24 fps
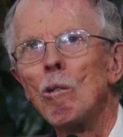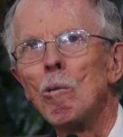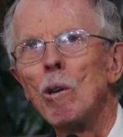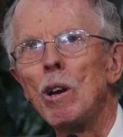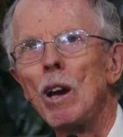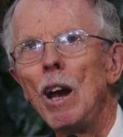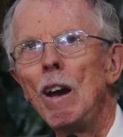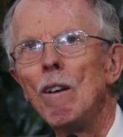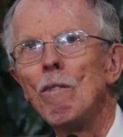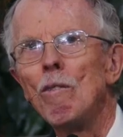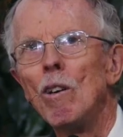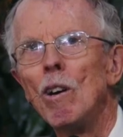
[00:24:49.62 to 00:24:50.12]
we
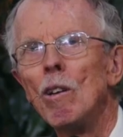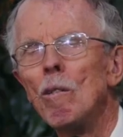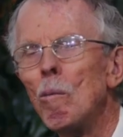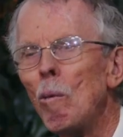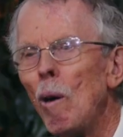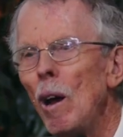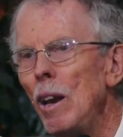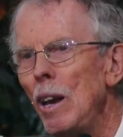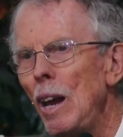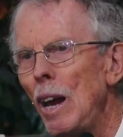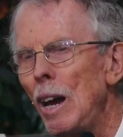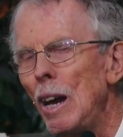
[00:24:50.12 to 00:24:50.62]
have, on
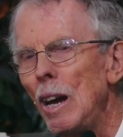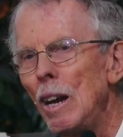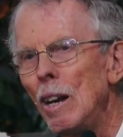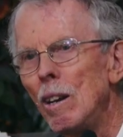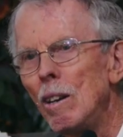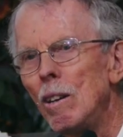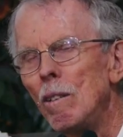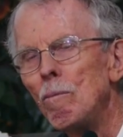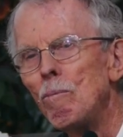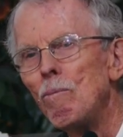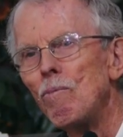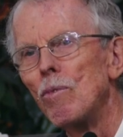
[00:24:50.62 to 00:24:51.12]
one
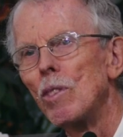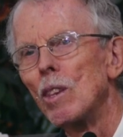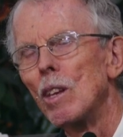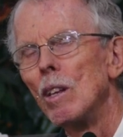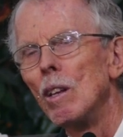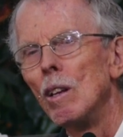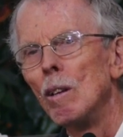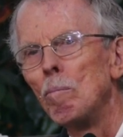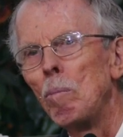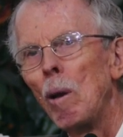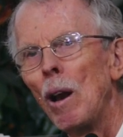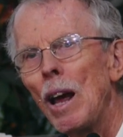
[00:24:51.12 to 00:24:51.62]
hand,
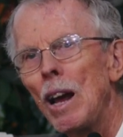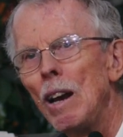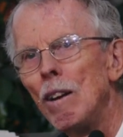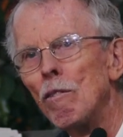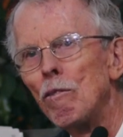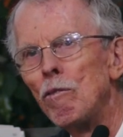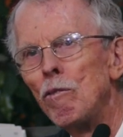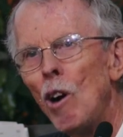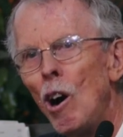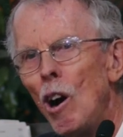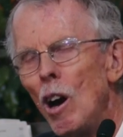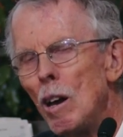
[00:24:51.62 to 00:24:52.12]
plant
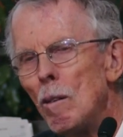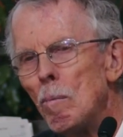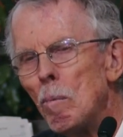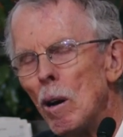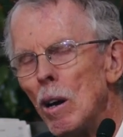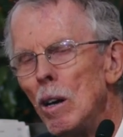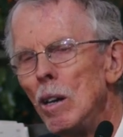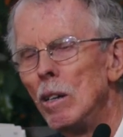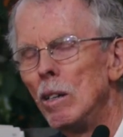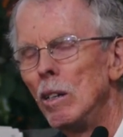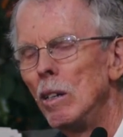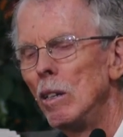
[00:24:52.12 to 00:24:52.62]

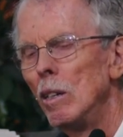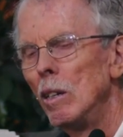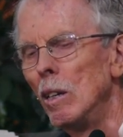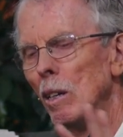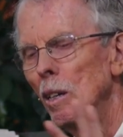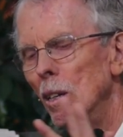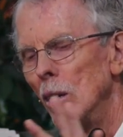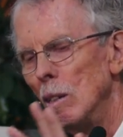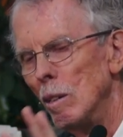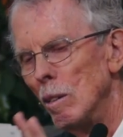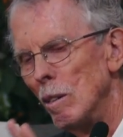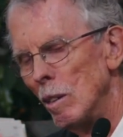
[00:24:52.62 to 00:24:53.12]
fiber
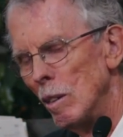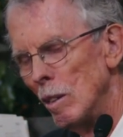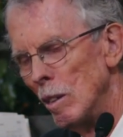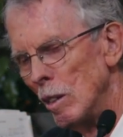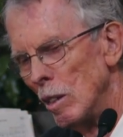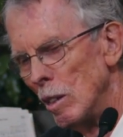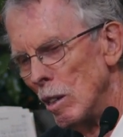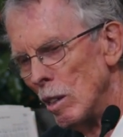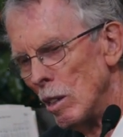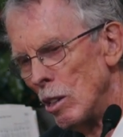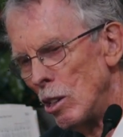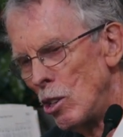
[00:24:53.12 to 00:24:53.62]

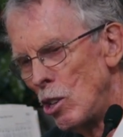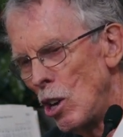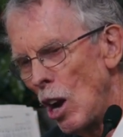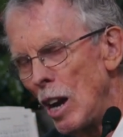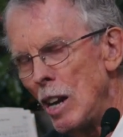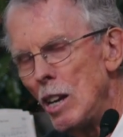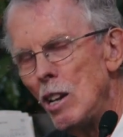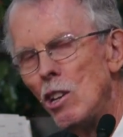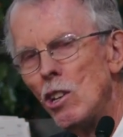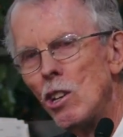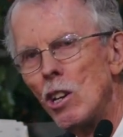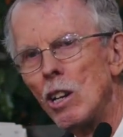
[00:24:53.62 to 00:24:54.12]

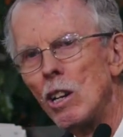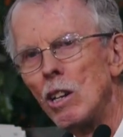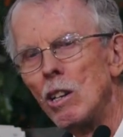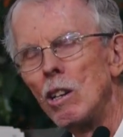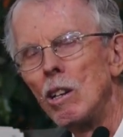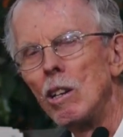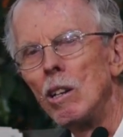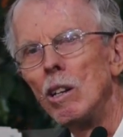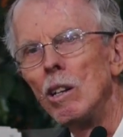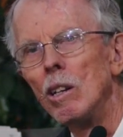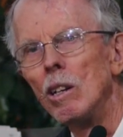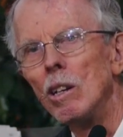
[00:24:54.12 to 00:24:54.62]
changing
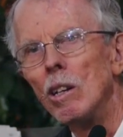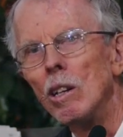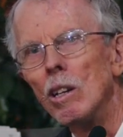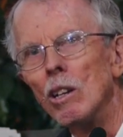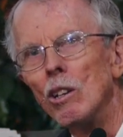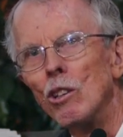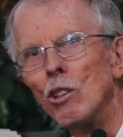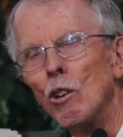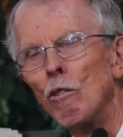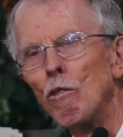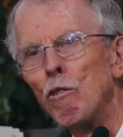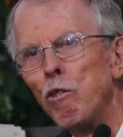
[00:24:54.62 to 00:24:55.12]

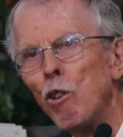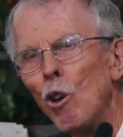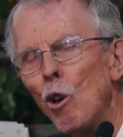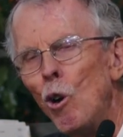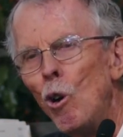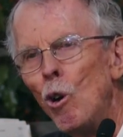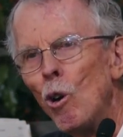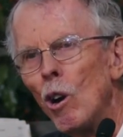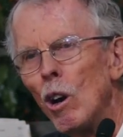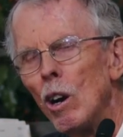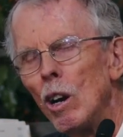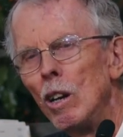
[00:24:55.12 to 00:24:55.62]
the
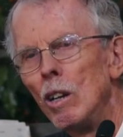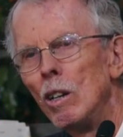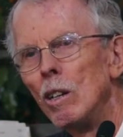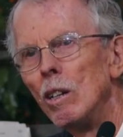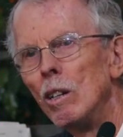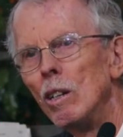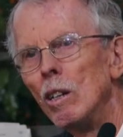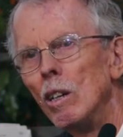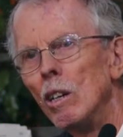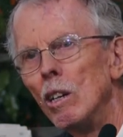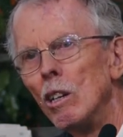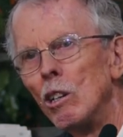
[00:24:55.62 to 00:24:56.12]
flora
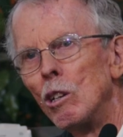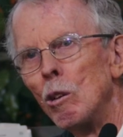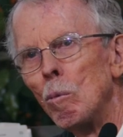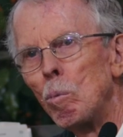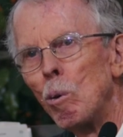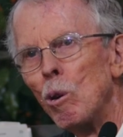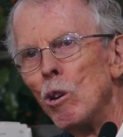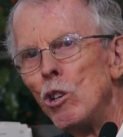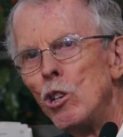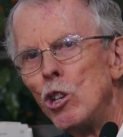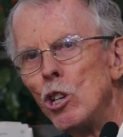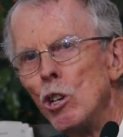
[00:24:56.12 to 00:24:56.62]
to
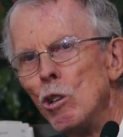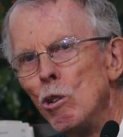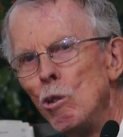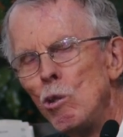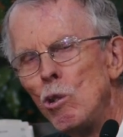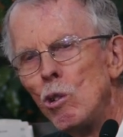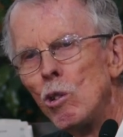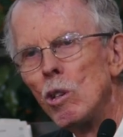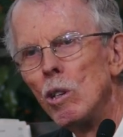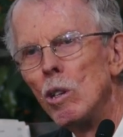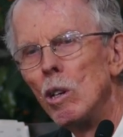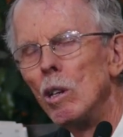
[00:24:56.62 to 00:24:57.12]
produce
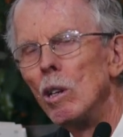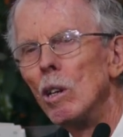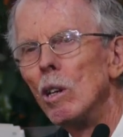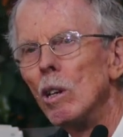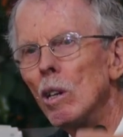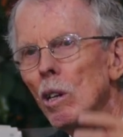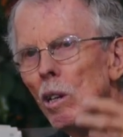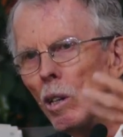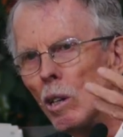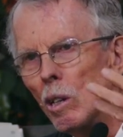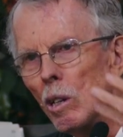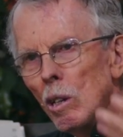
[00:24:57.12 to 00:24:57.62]

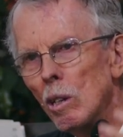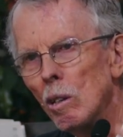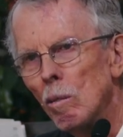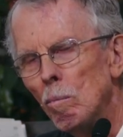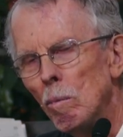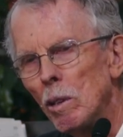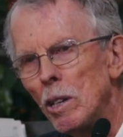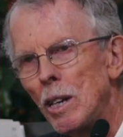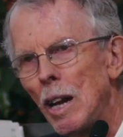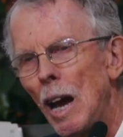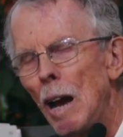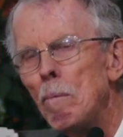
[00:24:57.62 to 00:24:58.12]

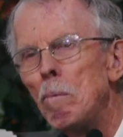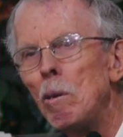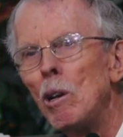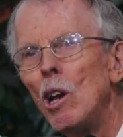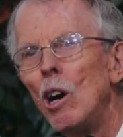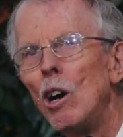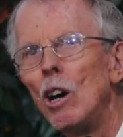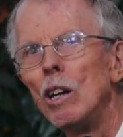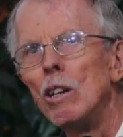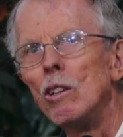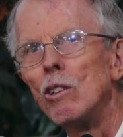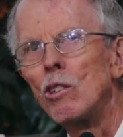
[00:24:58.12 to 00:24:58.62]

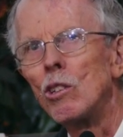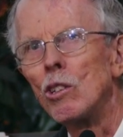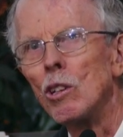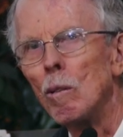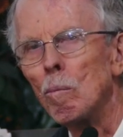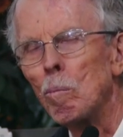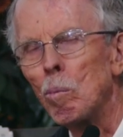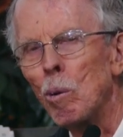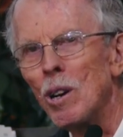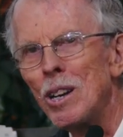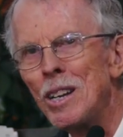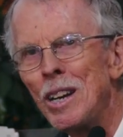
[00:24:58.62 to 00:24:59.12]
metabolites
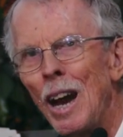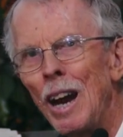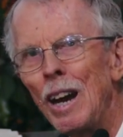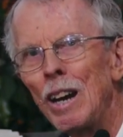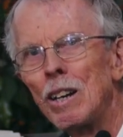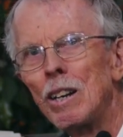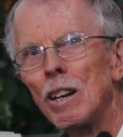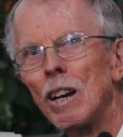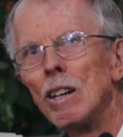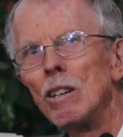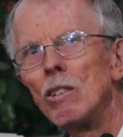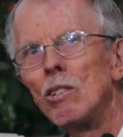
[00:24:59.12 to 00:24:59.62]
that
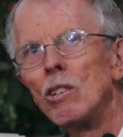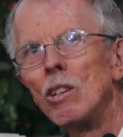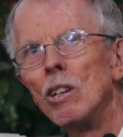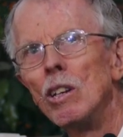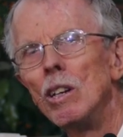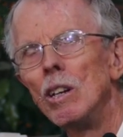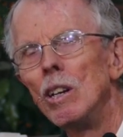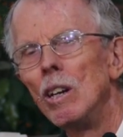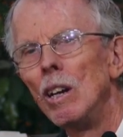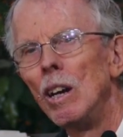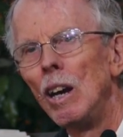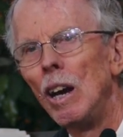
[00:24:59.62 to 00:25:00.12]
protect us
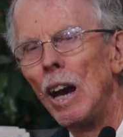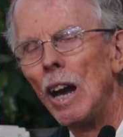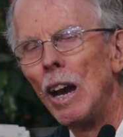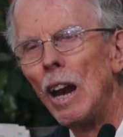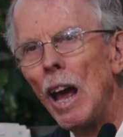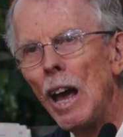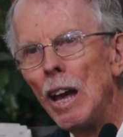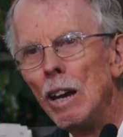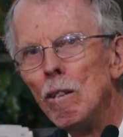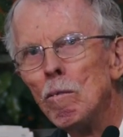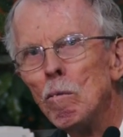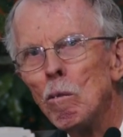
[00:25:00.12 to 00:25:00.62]
and
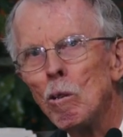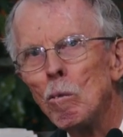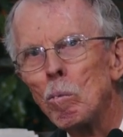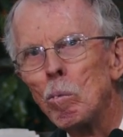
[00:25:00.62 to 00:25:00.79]
animal